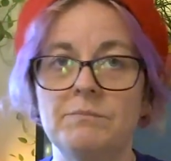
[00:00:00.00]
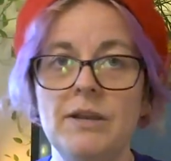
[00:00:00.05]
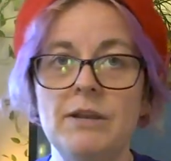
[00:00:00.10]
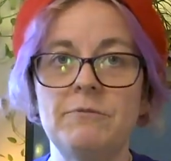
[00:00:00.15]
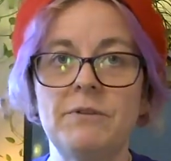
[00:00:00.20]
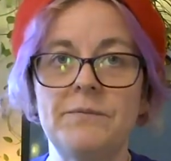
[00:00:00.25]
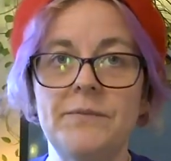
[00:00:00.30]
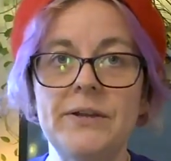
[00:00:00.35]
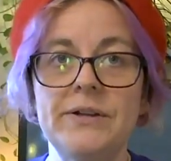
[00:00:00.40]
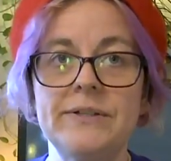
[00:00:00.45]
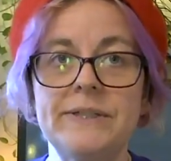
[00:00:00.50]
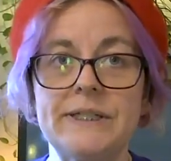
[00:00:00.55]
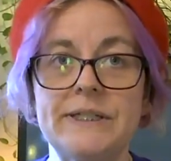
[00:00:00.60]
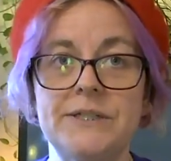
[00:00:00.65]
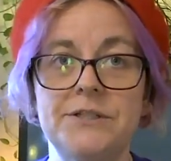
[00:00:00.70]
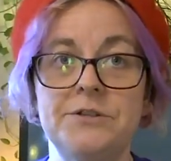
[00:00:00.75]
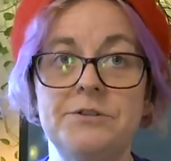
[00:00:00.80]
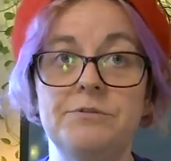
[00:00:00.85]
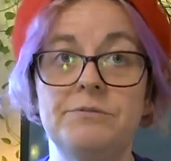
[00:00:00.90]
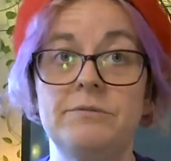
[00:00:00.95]
being revealed
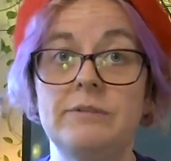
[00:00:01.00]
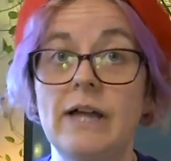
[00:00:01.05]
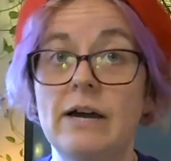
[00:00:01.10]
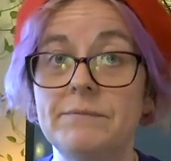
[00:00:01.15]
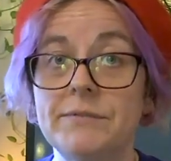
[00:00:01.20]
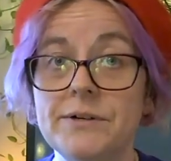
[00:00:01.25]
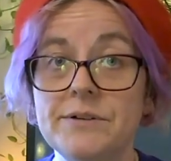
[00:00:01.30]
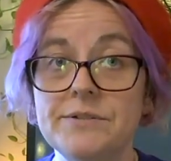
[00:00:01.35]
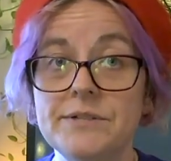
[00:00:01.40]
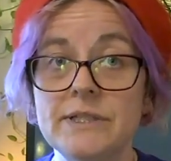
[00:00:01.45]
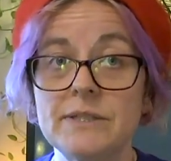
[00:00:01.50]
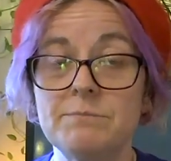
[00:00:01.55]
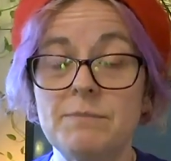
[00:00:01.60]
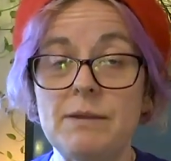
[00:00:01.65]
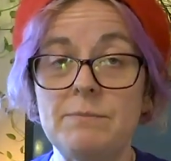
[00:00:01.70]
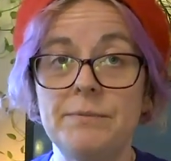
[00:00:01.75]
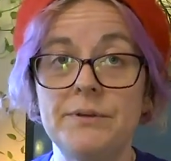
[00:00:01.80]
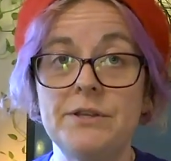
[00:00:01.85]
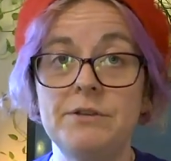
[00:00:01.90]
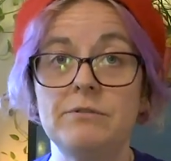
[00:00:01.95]
to lovers,
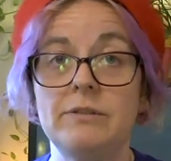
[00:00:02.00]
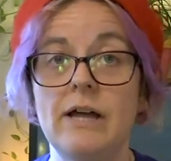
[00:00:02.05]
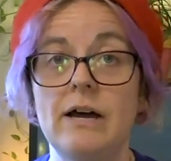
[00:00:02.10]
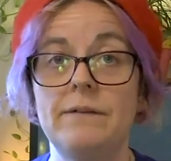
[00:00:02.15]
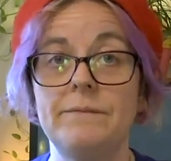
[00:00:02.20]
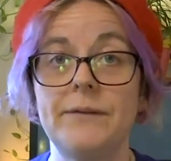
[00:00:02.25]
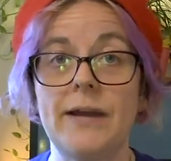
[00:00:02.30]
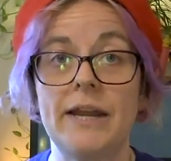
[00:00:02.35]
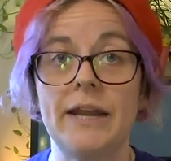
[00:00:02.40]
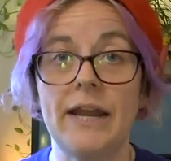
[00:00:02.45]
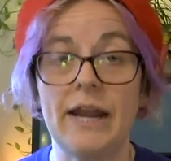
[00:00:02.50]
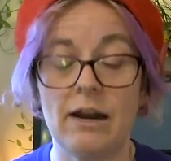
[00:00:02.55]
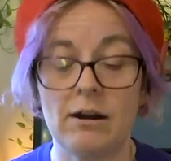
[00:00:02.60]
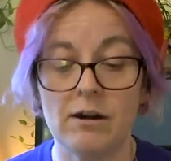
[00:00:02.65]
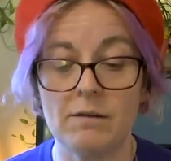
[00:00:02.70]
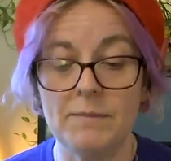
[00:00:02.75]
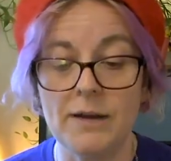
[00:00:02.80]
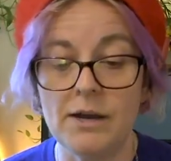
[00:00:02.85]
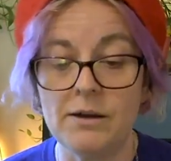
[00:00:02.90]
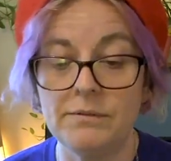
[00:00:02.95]
people you love and
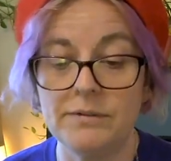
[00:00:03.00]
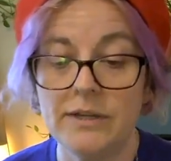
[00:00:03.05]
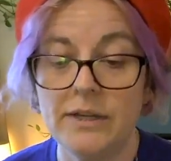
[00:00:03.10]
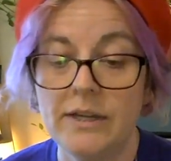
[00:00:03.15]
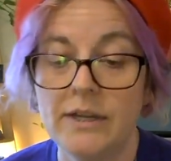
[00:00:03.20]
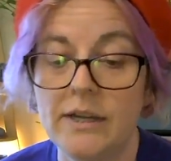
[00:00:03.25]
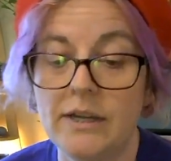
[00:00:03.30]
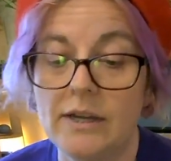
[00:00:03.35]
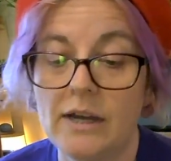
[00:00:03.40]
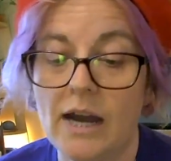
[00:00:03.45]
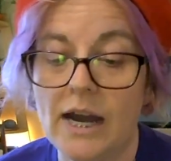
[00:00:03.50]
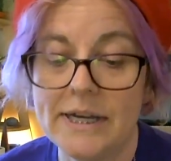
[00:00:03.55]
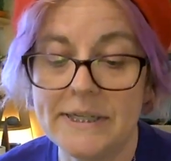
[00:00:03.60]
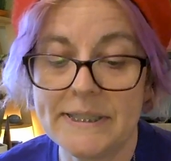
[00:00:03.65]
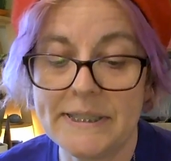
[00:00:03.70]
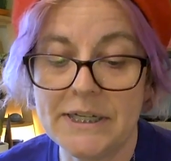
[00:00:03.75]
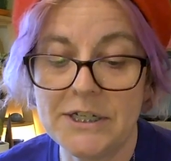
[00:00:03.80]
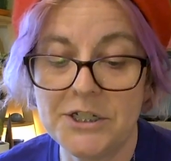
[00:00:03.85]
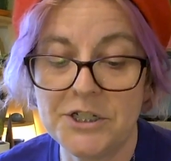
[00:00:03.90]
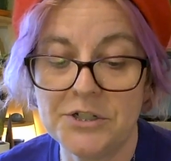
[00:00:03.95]
care about. I
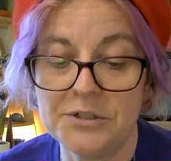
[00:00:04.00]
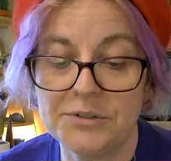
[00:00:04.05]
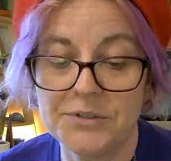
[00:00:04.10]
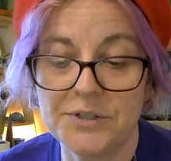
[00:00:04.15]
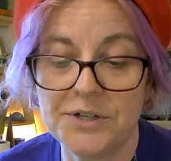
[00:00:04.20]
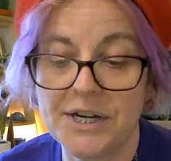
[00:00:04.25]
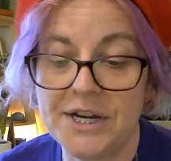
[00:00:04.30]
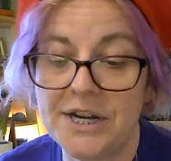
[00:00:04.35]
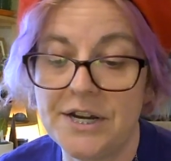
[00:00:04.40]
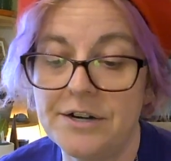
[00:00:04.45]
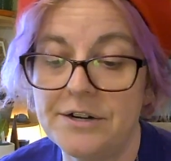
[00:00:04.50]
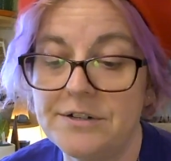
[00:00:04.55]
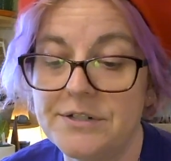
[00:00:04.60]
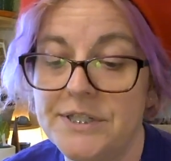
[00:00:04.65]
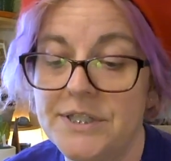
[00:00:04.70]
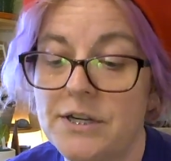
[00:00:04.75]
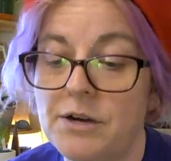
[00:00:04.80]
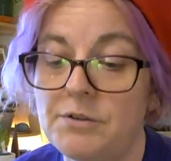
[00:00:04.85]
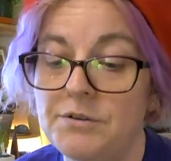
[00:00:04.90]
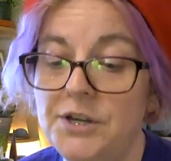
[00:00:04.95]
see children here.
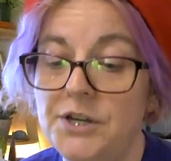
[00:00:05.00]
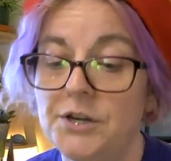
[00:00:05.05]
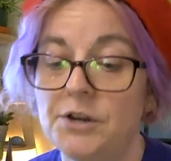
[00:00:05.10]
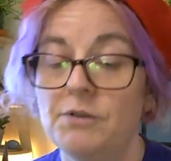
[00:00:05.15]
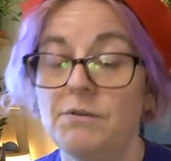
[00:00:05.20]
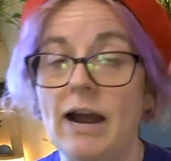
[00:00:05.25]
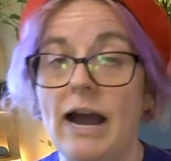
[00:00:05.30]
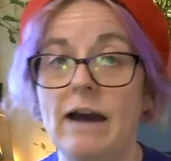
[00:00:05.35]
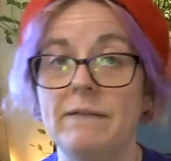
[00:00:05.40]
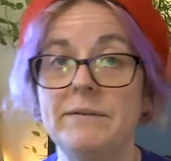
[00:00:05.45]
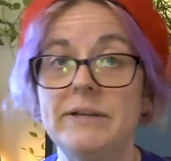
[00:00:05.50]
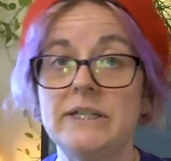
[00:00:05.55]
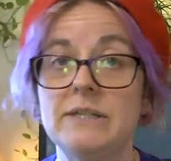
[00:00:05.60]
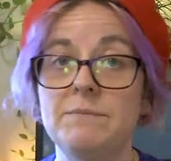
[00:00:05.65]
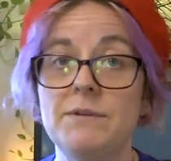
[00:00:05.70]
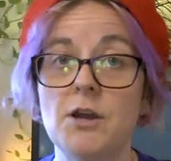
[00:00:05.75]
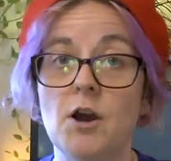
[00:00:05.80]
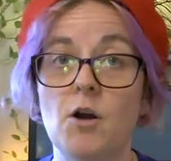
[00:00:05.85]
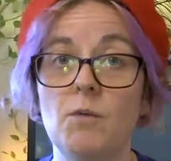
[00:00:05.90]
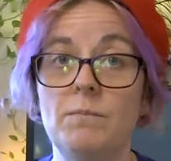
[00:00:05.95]
So, you know, having to
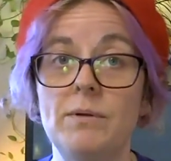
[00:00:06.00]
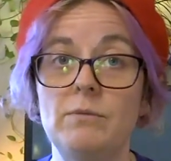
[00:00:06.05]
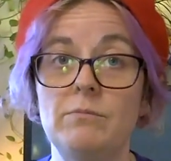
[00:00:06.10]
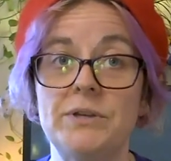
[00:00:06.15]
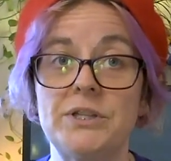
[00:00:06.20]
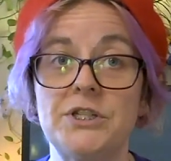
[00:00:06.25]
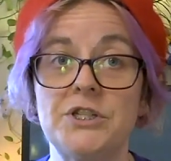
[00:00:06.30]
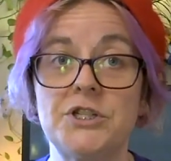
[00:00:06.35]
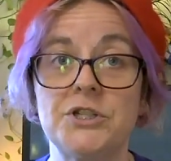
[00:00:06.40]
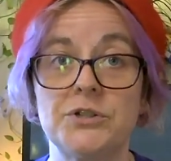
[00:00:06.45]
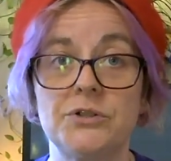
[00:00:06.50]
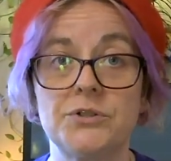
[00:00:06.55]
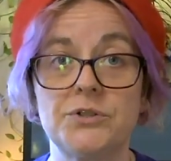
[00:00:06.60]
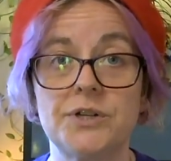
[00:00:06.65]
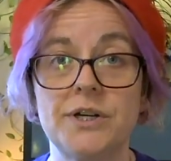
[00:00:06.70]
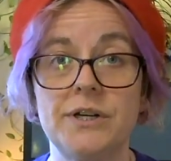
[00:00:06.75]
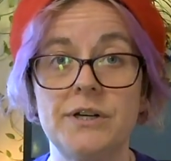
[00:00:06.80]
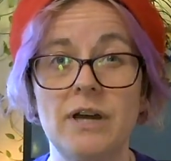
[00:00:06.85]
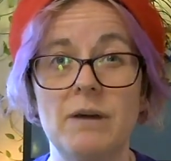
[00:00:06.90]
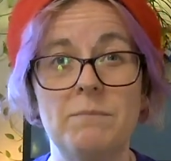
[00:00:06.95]
be open with
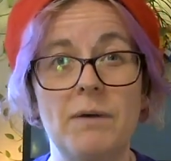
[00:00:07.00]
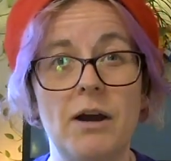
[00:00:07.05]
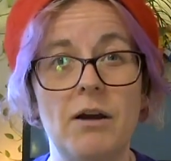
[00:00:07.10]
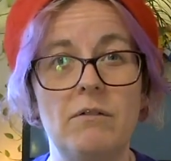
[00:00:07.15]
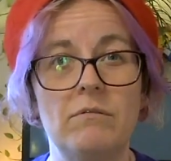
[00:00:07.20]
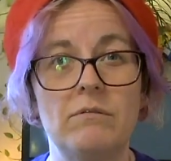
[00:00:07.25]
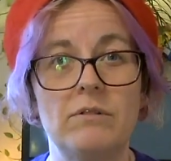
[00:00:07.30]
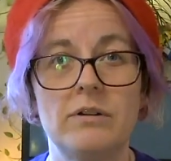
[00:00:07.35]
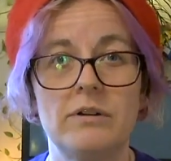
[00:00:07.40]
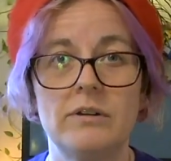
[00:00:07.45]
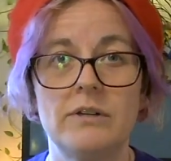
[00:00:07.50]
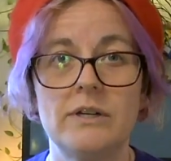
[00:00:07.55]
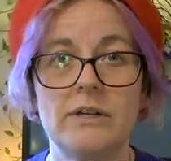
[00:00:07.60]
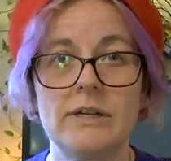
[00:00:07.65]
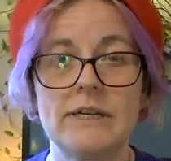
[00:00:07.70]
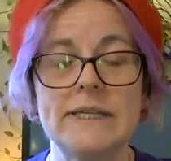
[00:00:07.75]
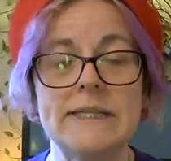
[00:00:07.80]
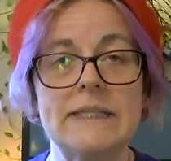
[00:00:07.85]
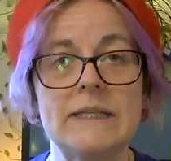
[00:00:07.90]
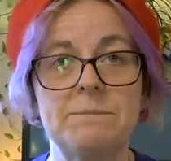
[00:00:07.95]
children about
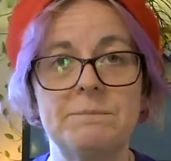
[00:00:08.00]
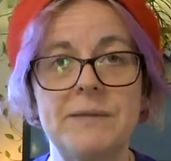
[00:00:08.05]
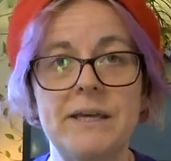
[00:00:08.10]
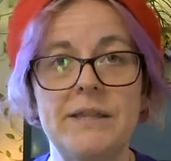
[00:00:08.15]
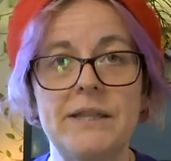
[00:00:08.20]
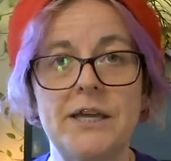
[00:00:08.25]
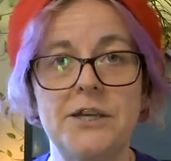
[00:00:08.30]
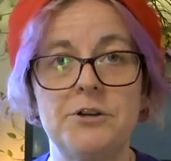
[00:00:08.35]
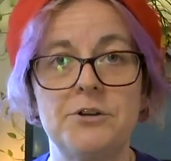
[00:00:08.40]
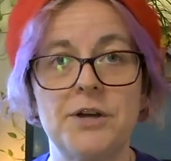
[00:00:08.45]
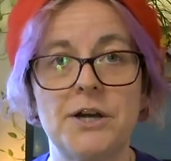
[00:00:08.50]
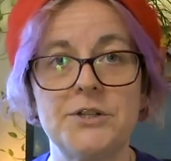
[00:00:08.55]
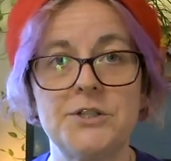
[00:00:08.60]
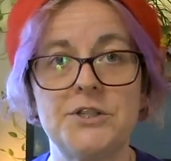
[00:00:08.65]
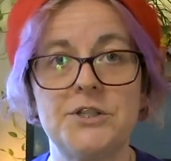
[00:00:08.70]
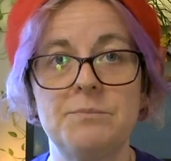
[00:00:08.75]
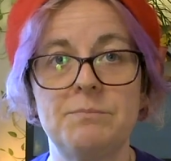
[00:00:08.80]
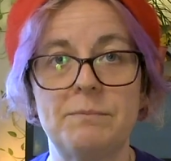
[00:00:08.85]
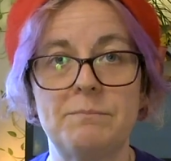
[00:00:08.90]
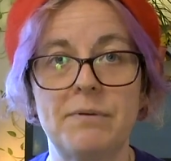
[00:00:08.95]
something that you're not
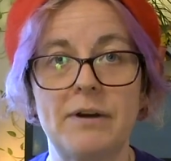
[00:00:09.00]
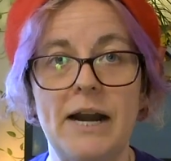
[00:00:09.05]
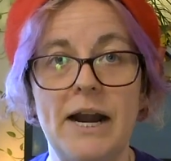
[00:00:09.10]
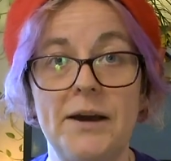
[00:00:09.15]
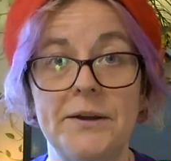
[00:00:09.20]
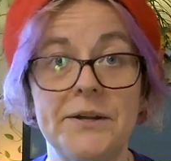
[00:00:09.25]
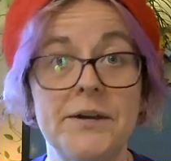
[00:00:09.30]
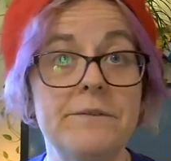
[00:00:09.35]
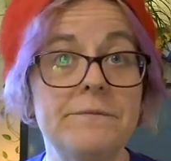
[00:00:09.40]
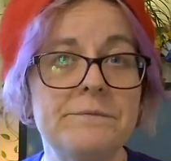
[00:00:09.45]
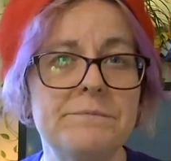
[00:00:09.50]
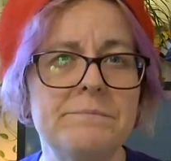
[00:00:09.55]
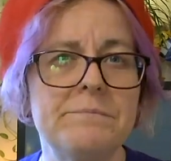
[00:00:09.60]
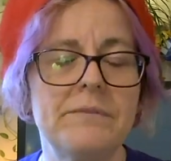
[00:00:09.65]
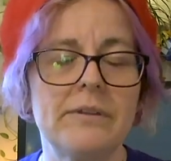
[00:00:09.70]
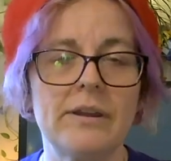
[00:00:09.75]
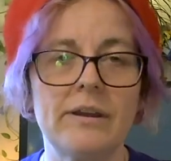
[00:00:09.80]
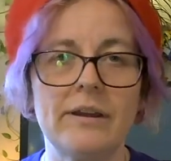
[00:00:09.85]
super proud of.